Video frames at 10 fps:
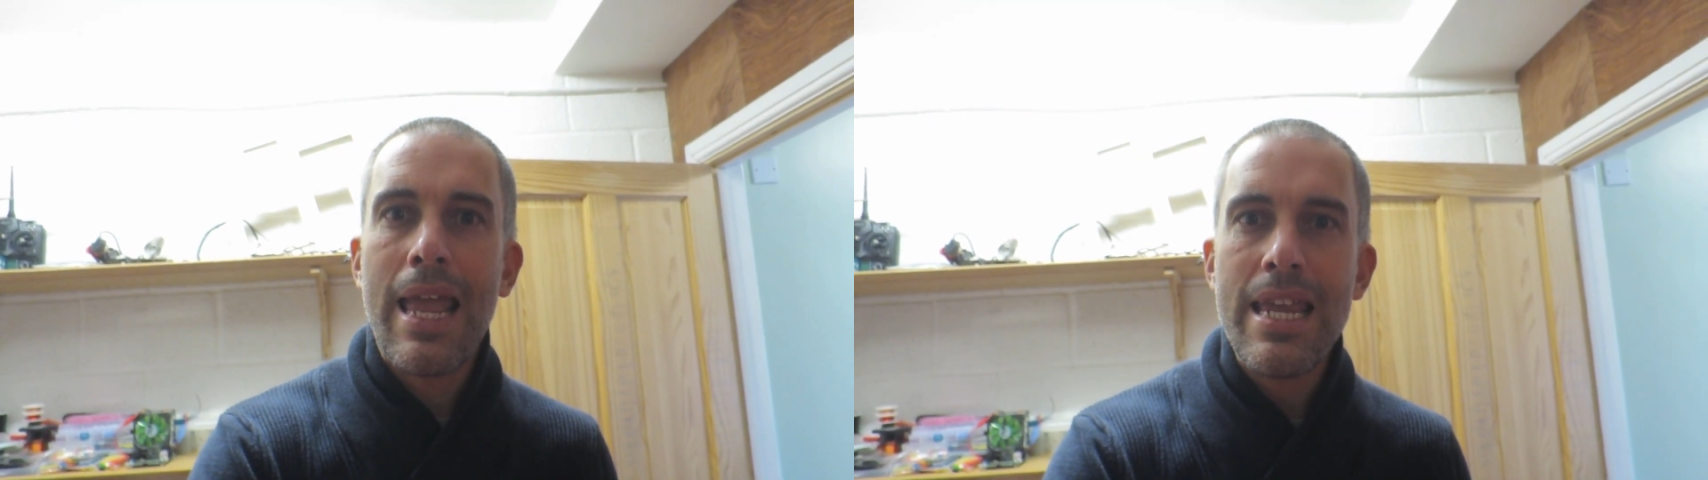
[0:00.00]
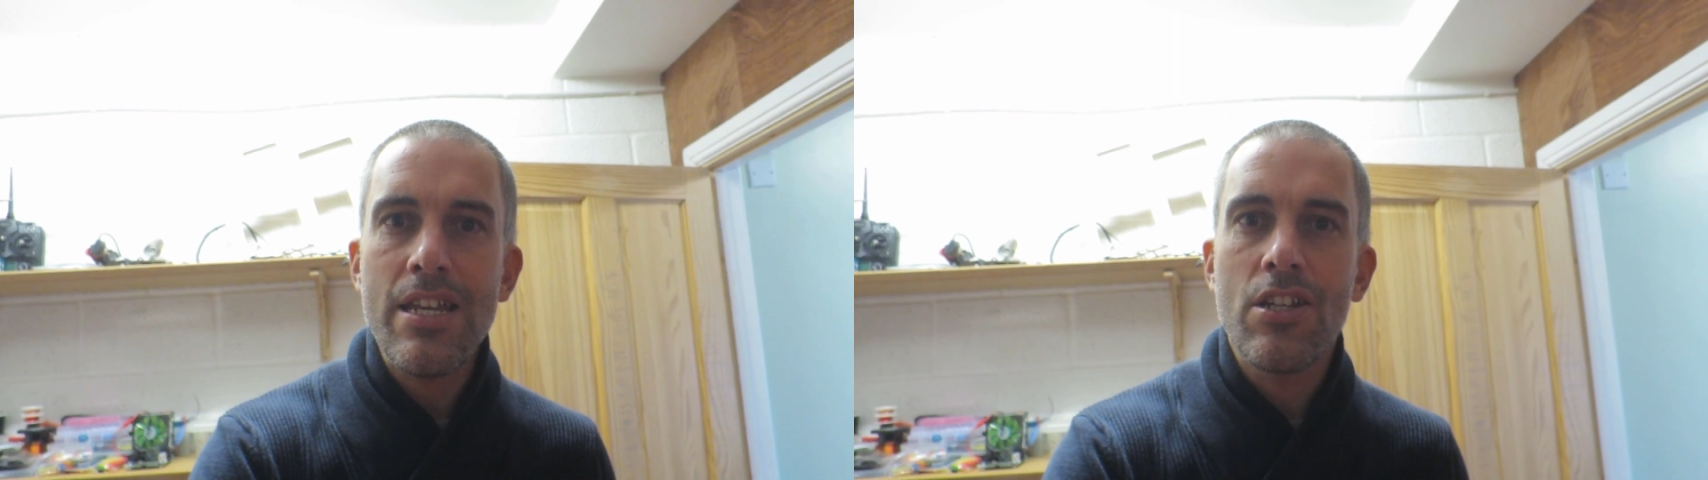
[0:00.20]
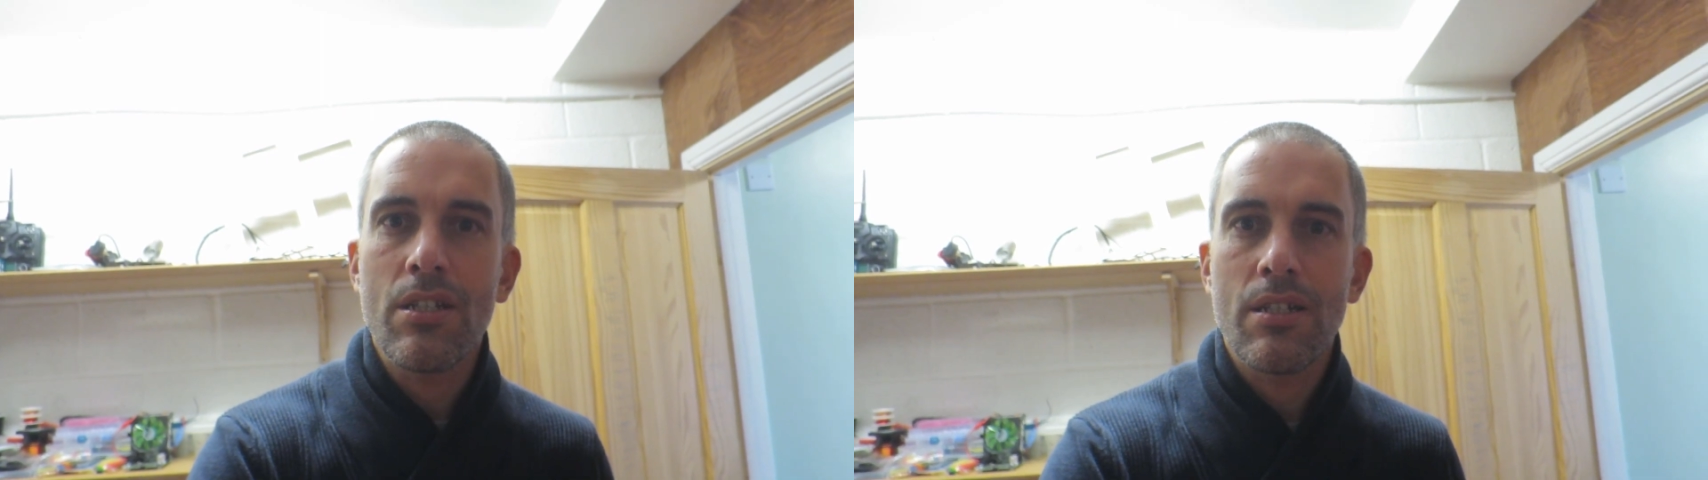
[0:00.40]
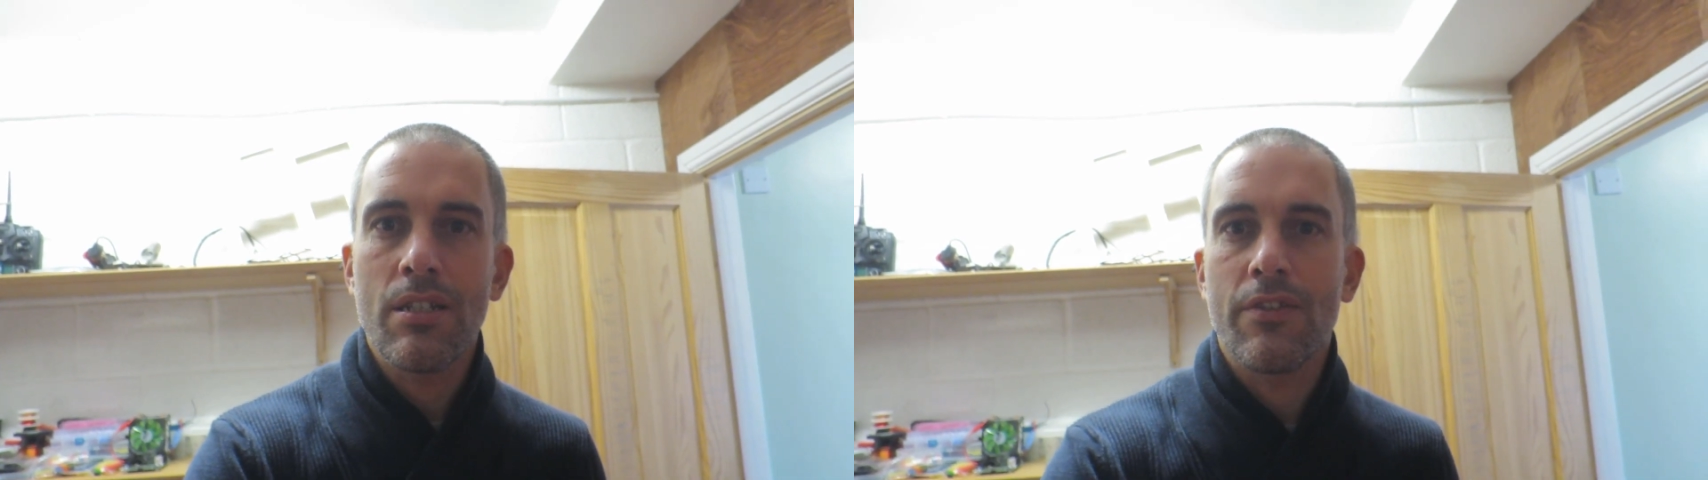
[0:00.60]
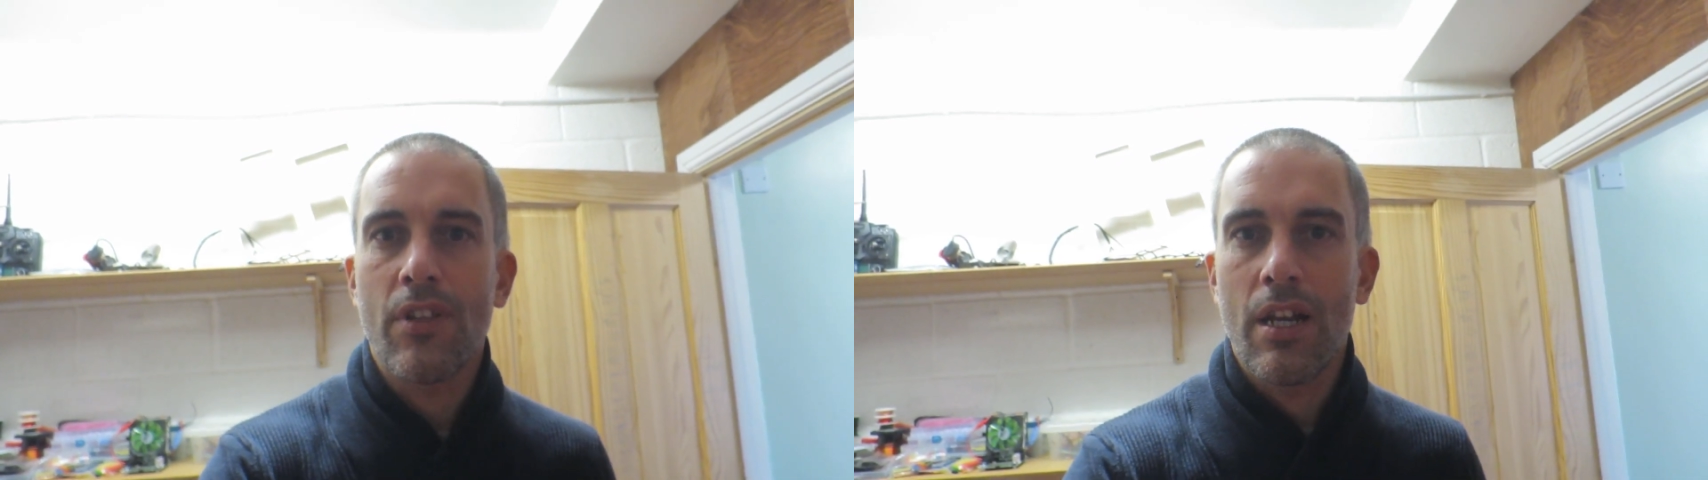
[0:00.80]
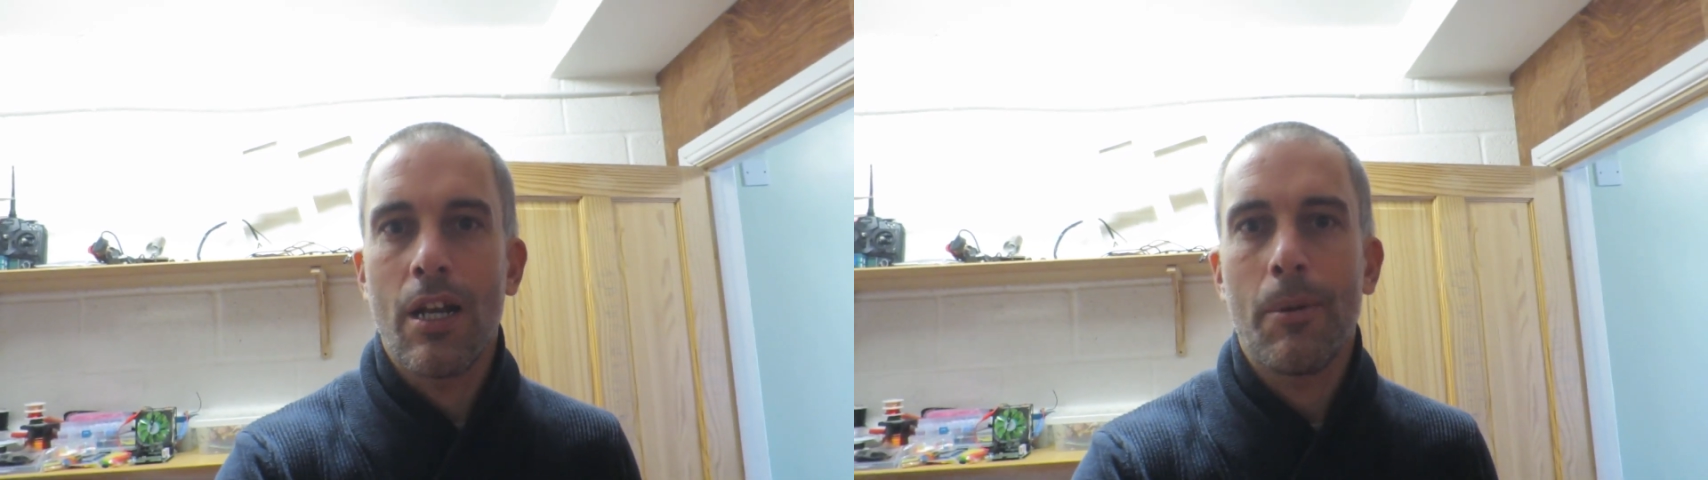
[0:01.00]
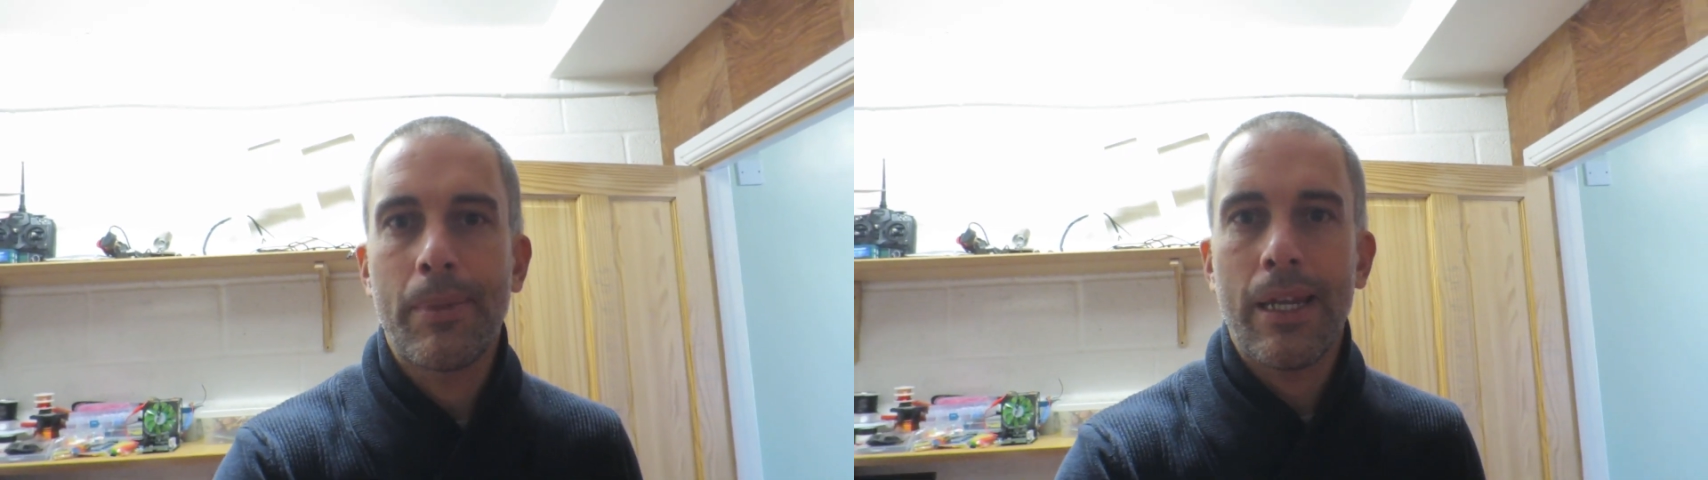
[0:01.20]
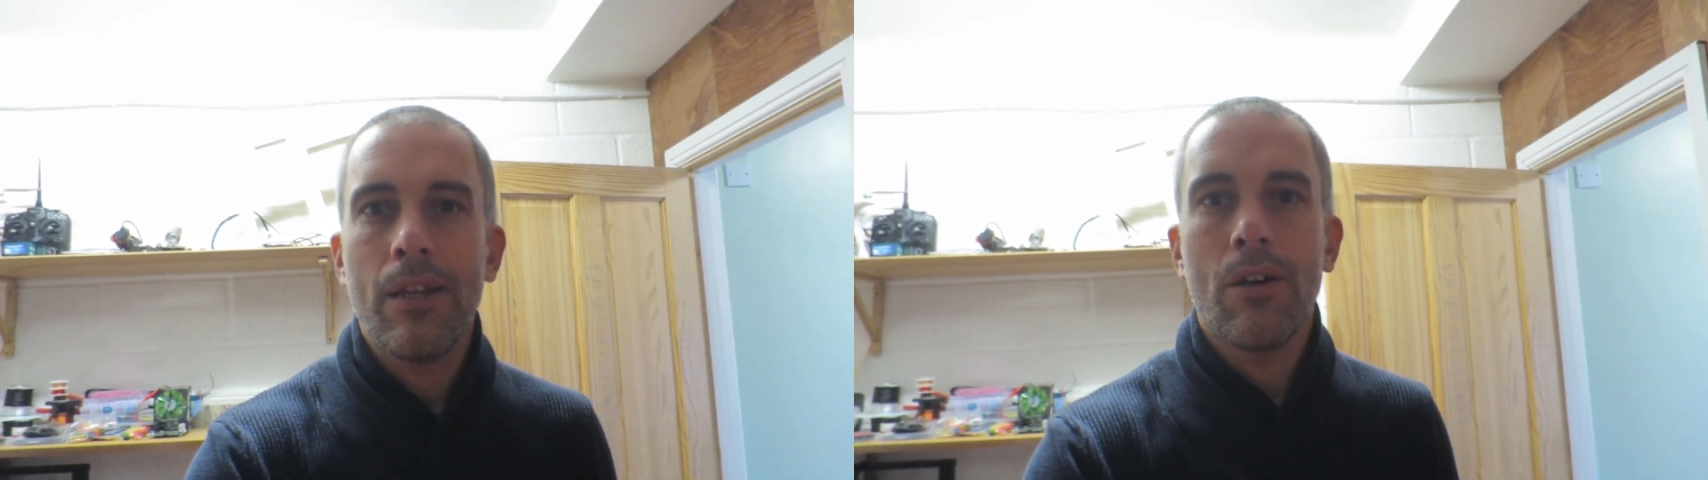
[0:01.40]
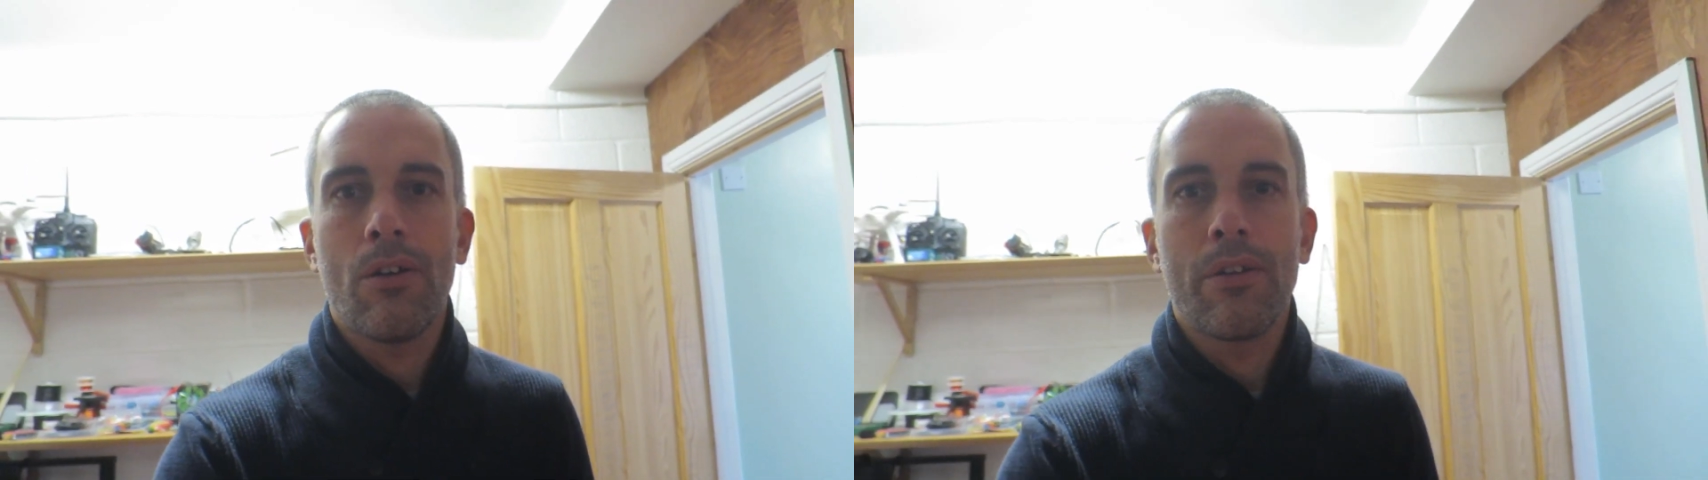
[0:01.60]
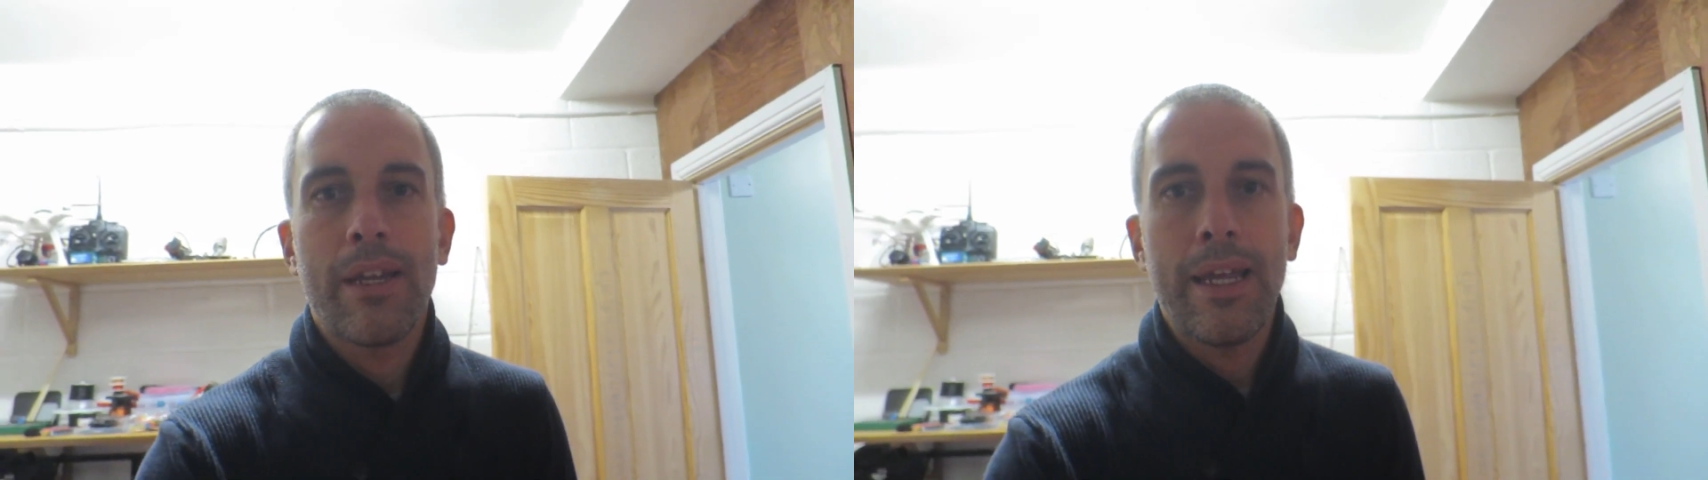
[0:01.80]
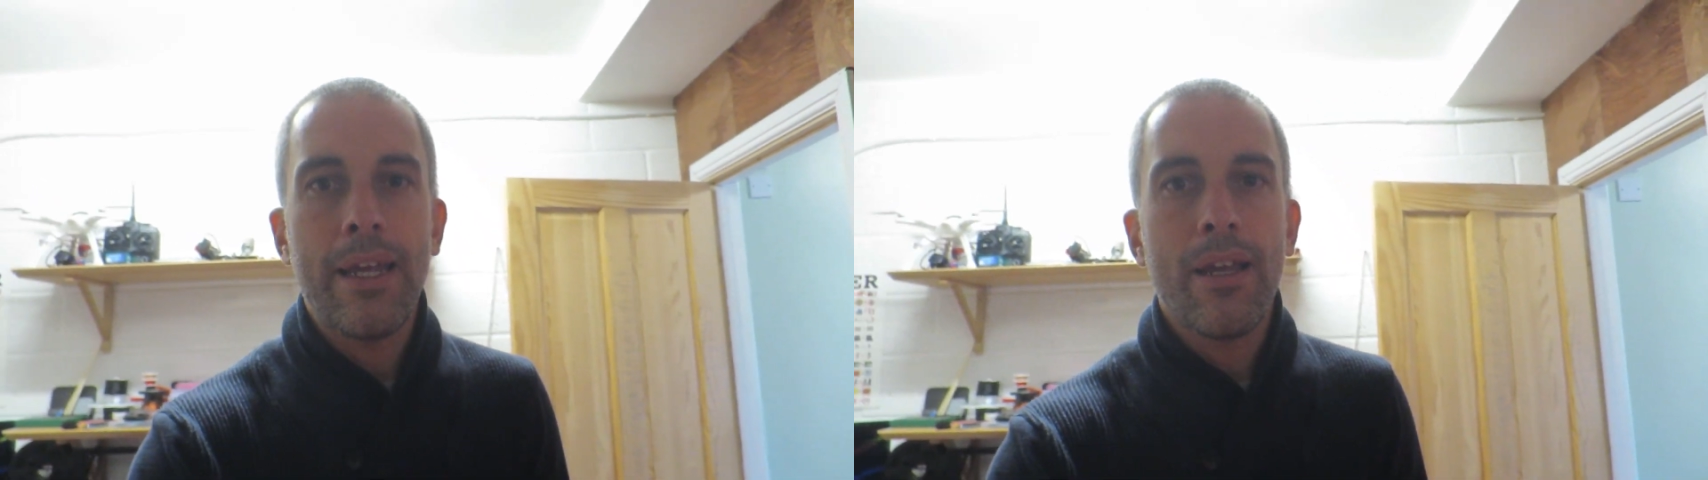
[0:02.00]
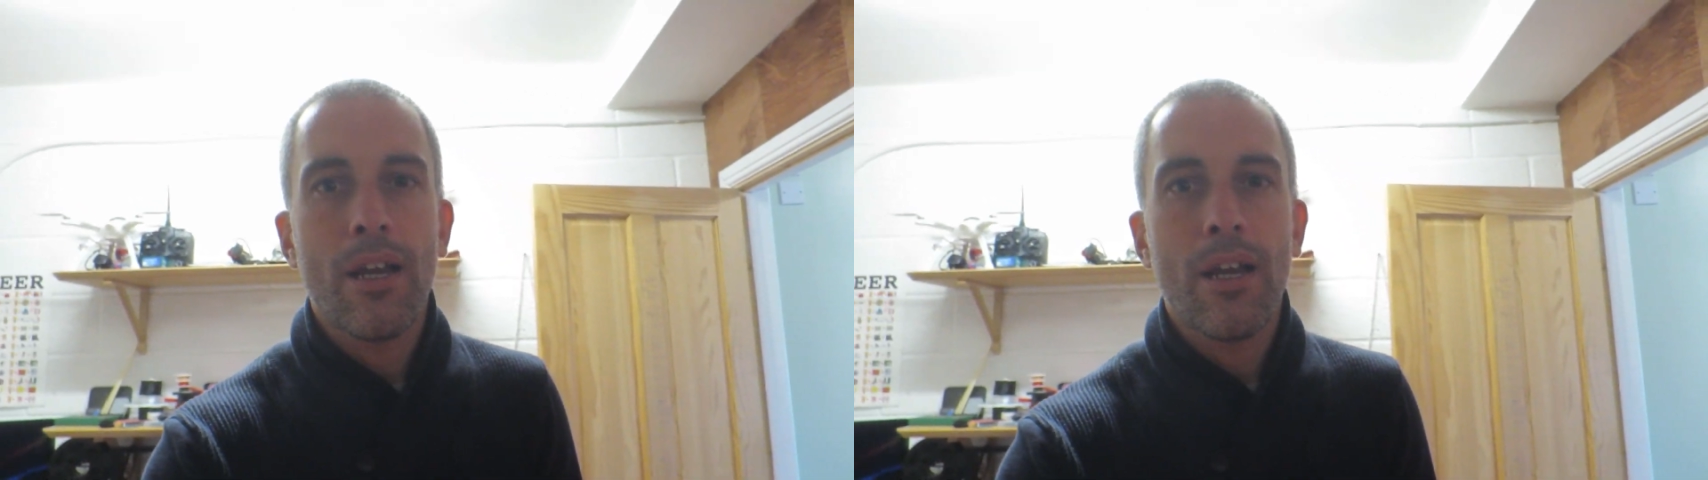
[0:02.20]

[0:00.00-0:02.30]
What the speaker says: ages since I've done an update on here,